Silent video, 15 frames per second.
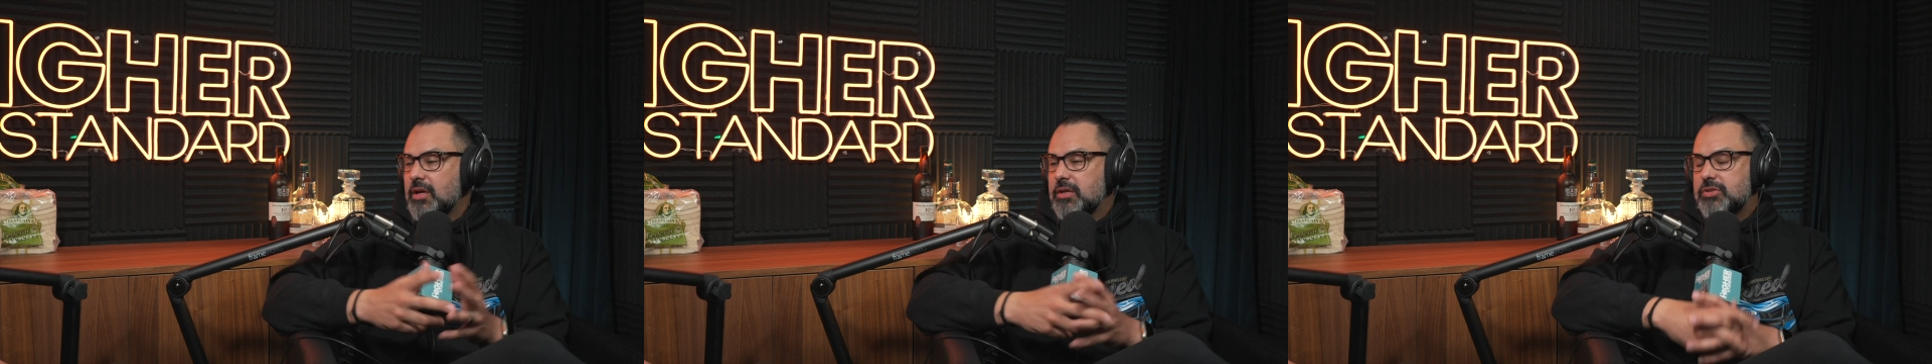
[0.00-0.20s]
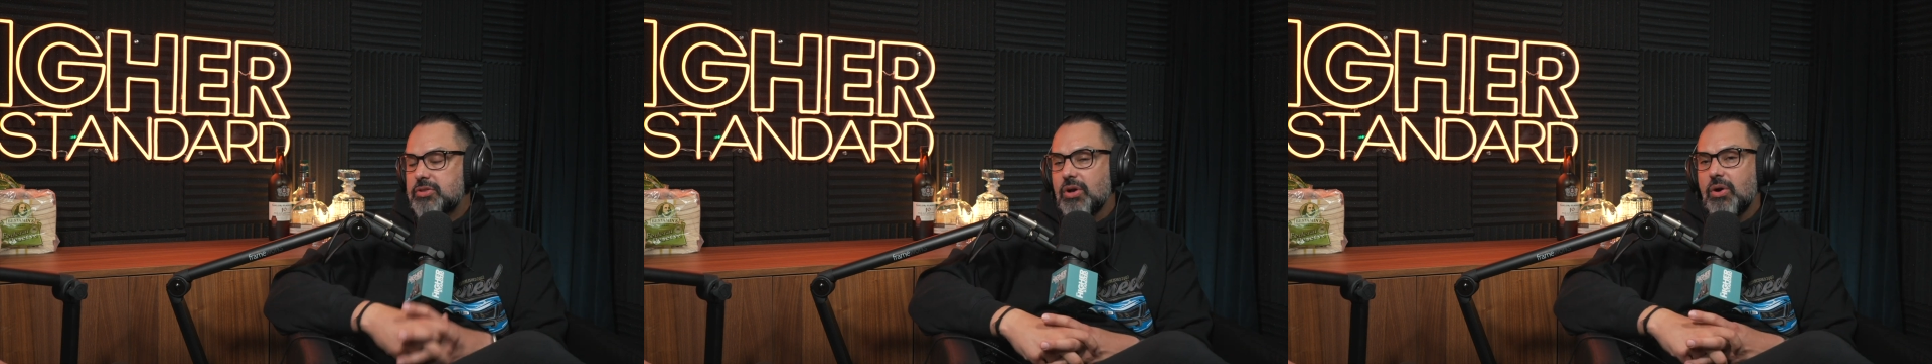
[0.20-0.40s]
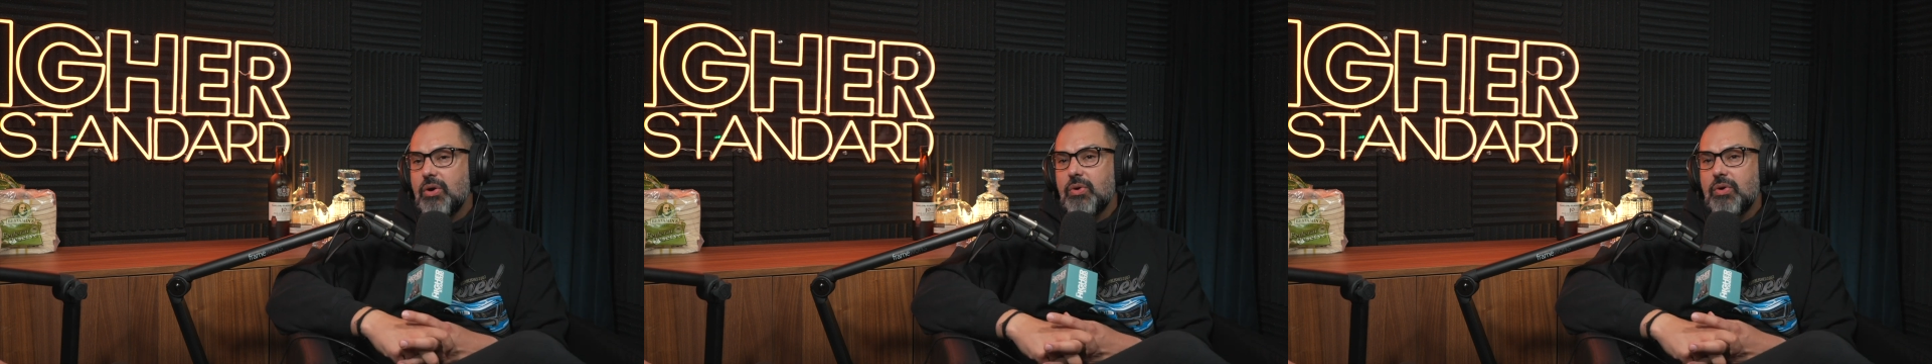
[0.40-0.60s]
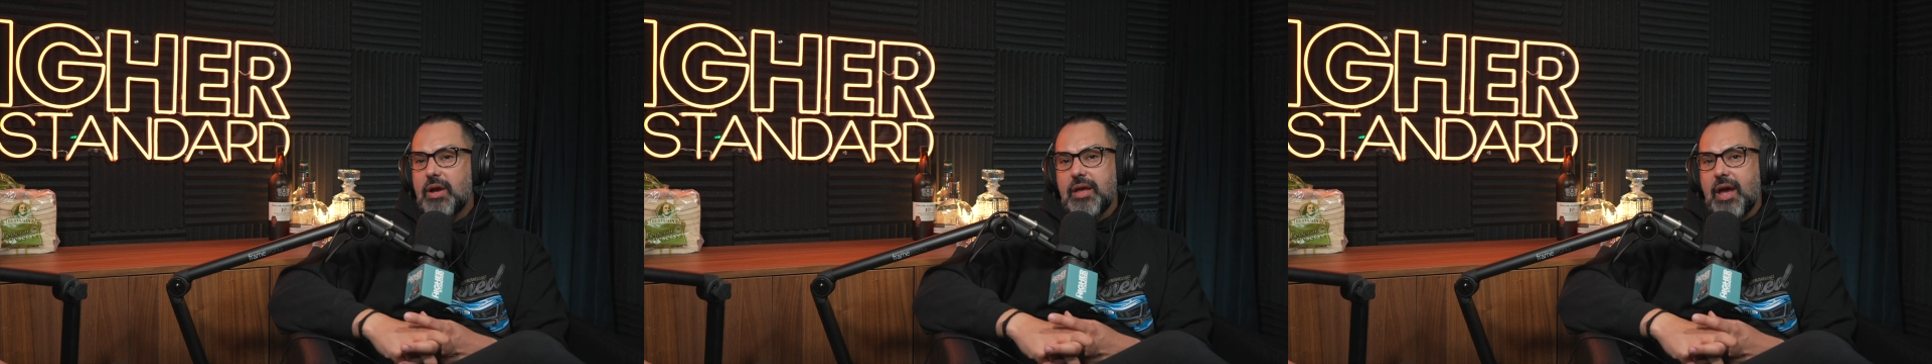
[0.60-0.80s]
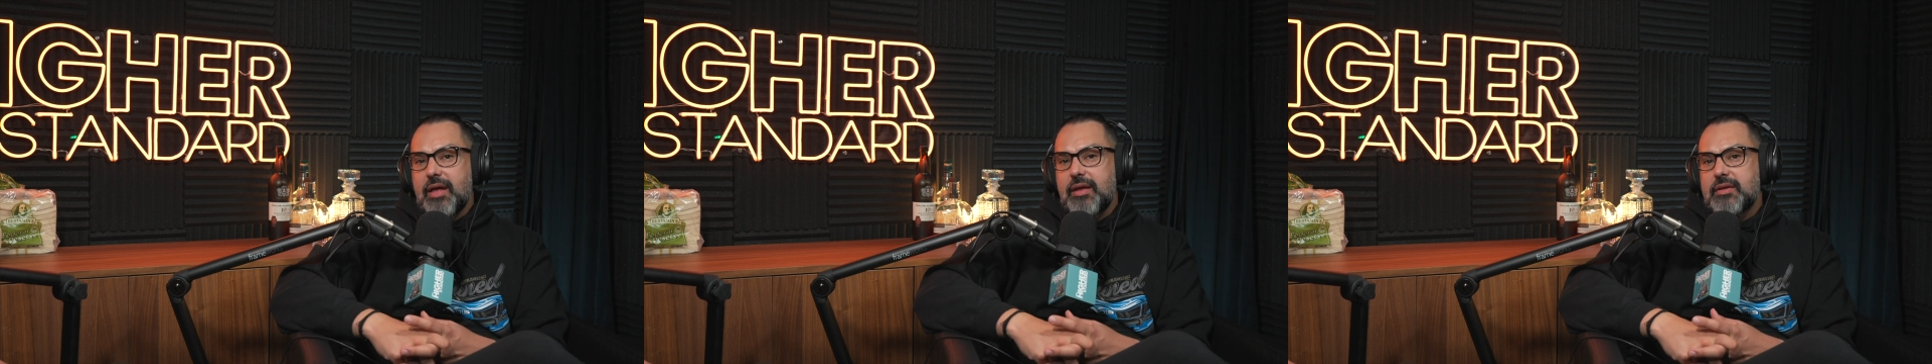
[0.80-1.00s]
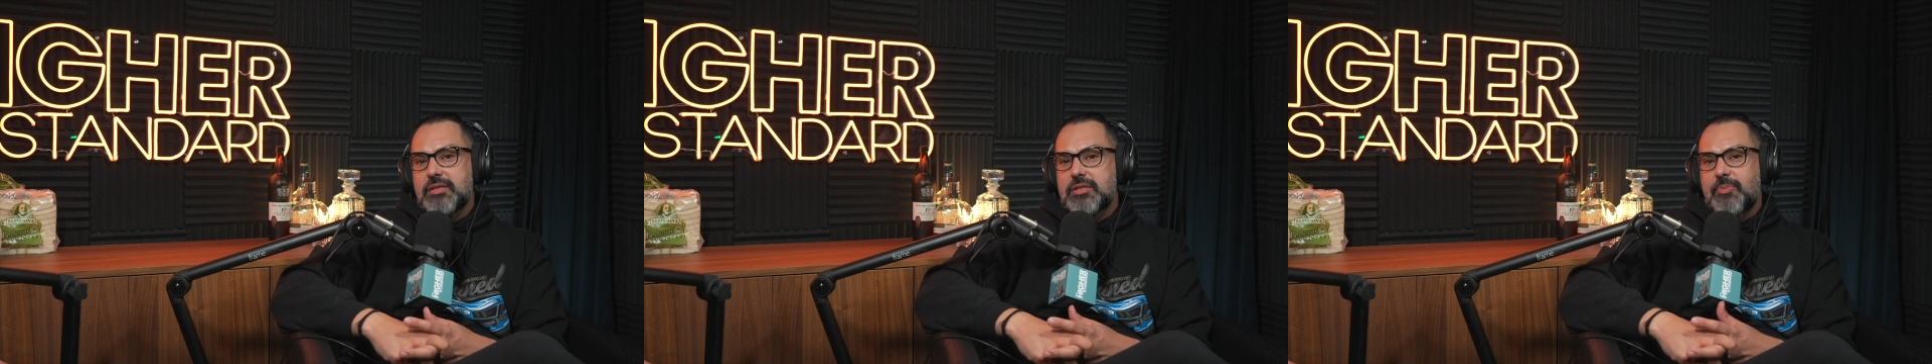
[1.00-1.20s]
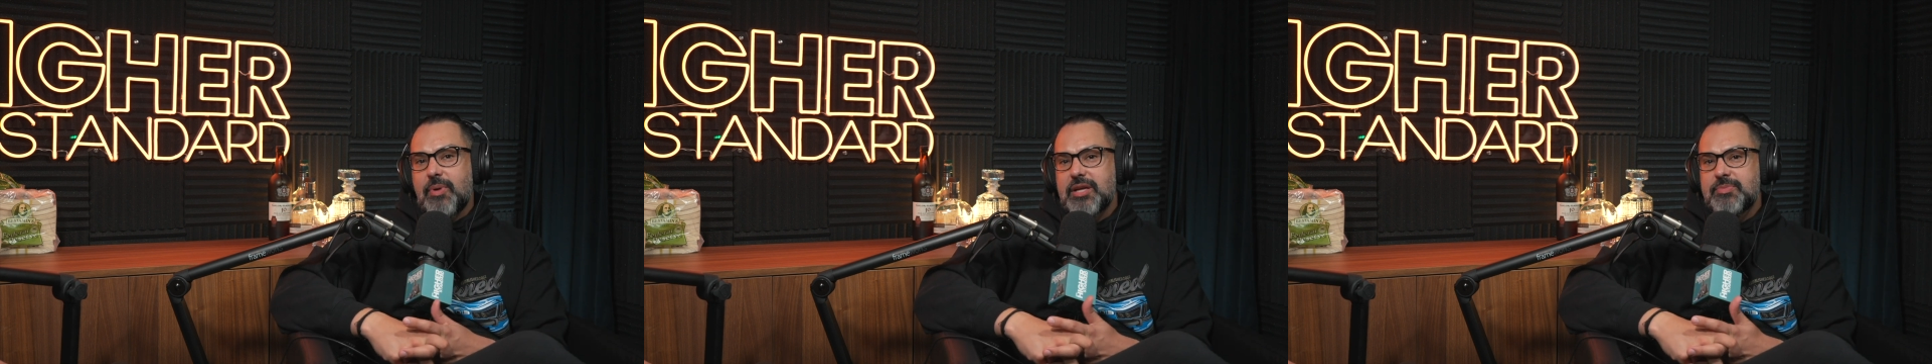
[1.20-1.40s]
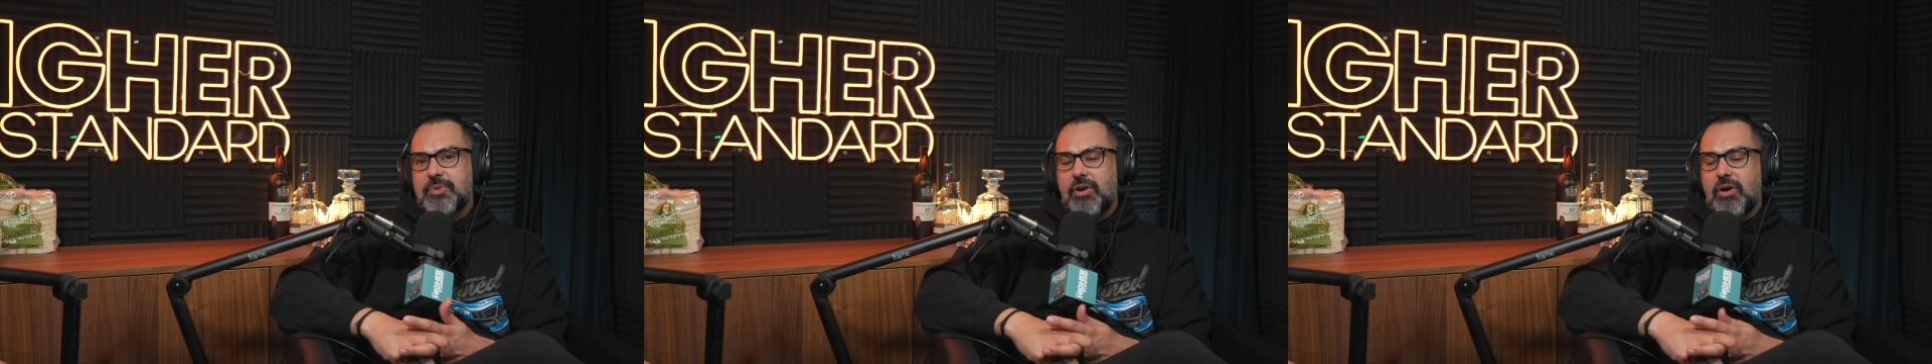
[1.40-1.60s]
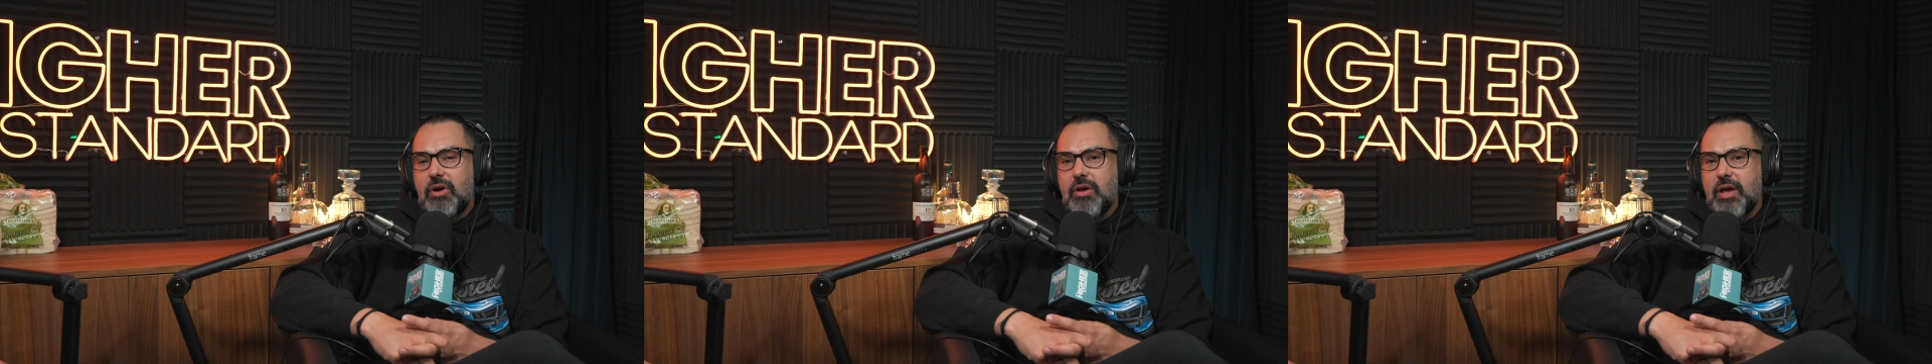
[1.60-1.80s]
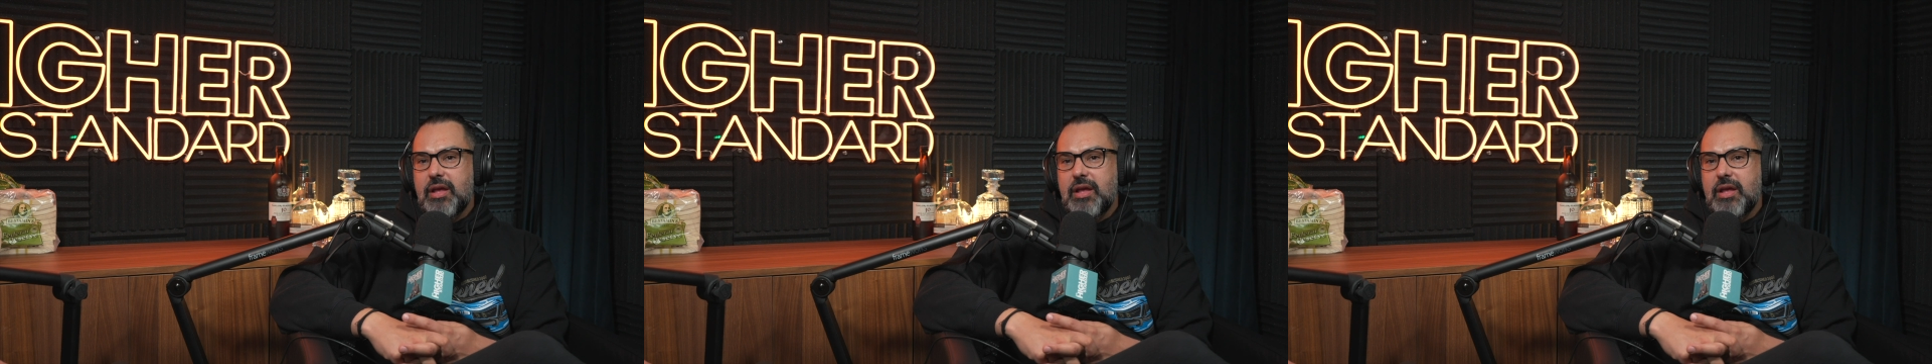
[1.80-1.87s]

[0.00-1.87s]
So, it doesn't surprise me at all.